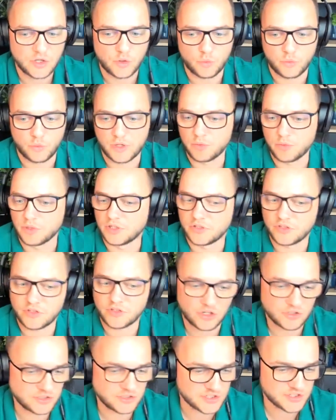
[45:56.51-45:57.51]
We will
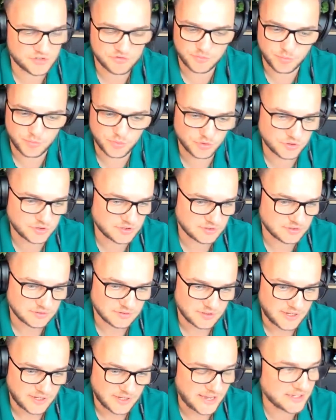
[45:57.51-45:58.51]
not distribute
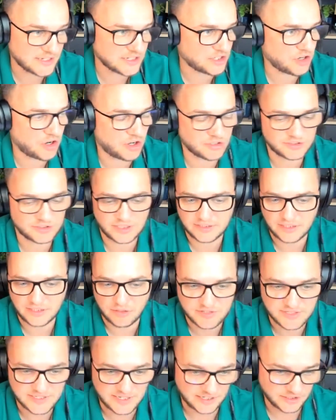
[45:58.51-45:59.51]
any content
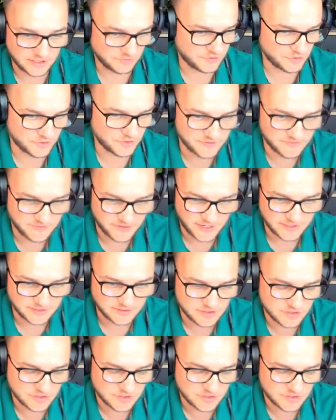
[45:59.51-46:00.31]
outside of your event,